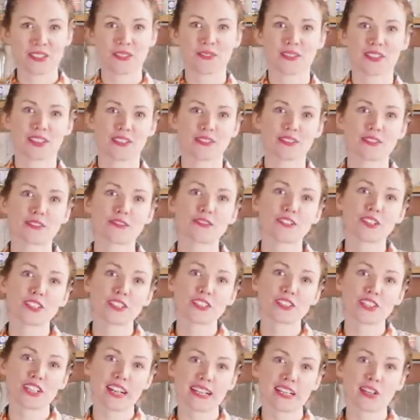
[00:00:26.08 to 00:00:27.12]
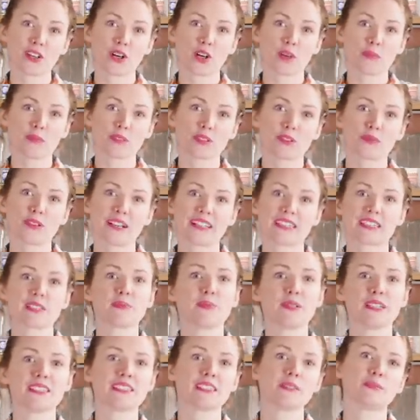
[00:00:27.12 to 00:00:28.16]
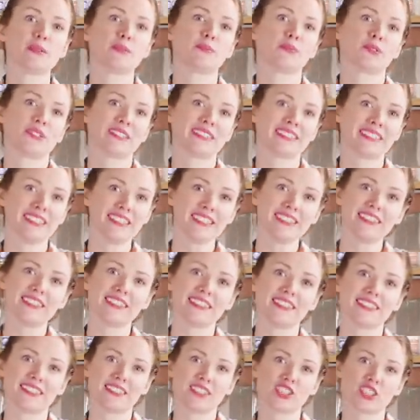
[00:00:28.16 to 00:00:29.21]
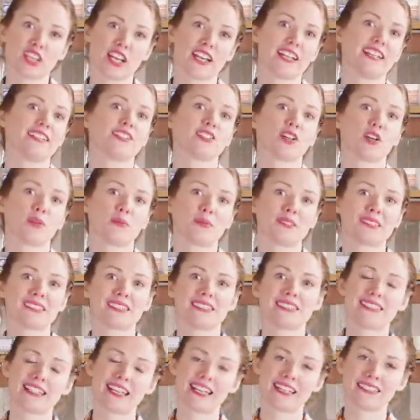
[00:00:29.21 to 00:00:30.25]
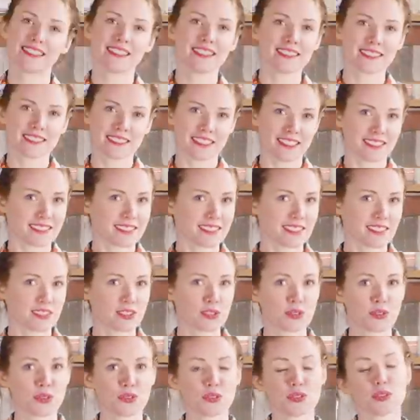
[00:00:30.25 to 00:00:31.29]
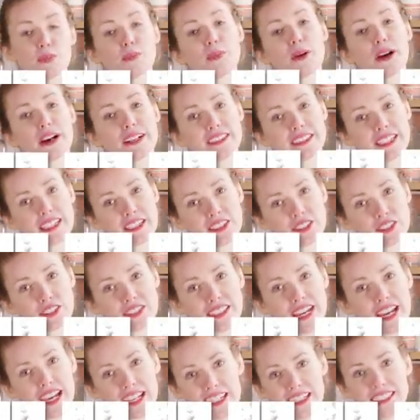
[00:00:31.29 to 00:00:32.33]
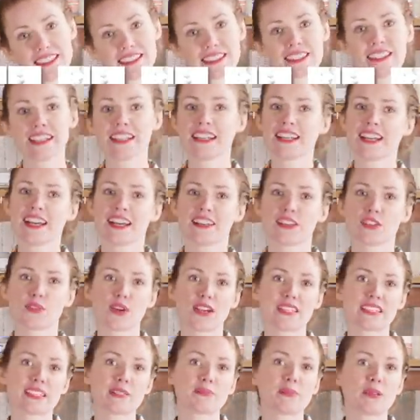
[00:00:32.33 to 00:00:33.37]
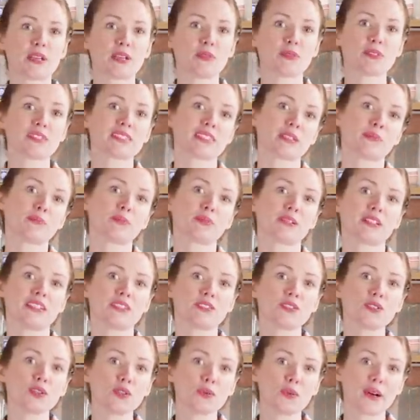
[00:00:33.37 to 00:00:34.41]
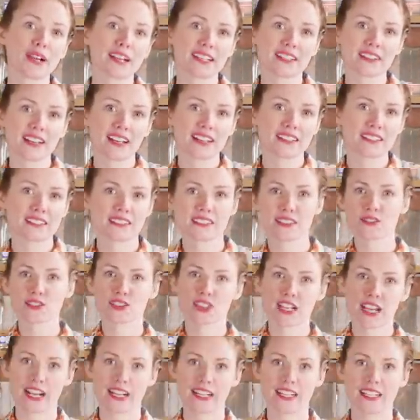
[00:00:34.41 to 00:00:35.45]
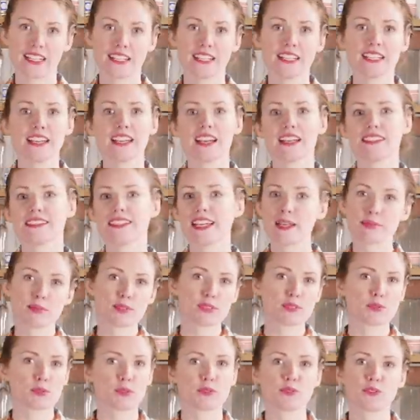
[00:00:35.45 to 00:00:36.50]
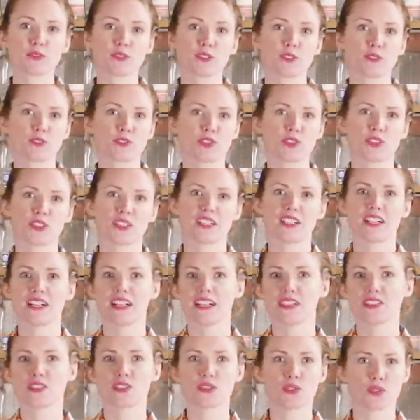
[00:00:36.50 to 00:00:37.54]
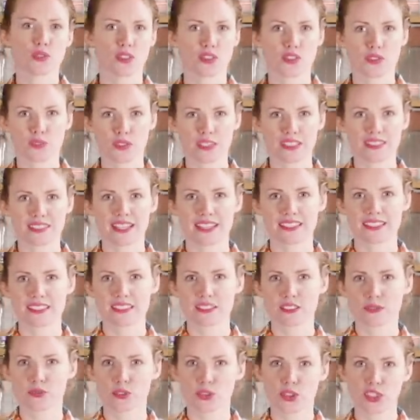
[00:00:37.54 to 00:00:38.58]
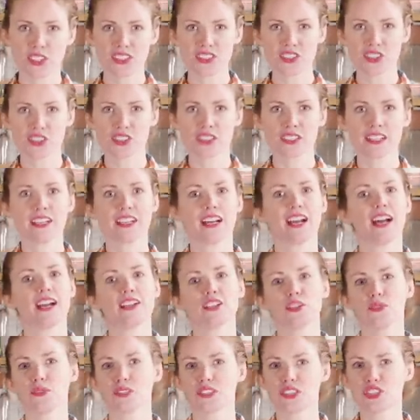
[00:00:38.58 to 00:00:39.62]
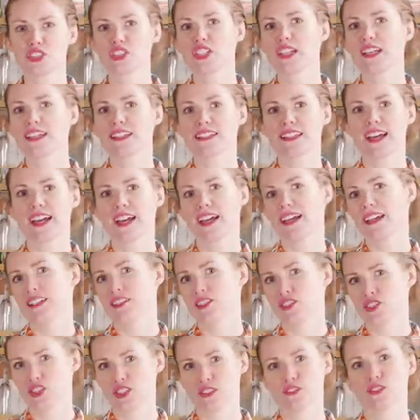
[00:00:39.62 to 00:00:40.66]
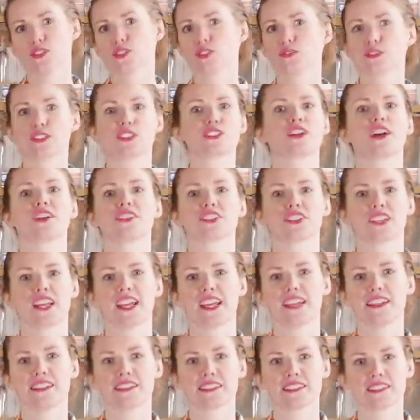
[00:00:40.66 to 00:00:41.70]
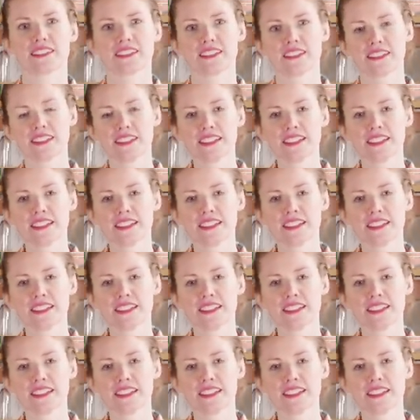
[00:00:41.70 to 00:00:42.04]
One of the first Sherry Cobbler recipes to be printed is in Jerry Thomas's 1862 The Bartender's Guide, and the recipe was simply two wine glasses of sherry, a tablespoonful of sugar, and two or three slices of orange, and you were to shake that and serve it over crushed ice.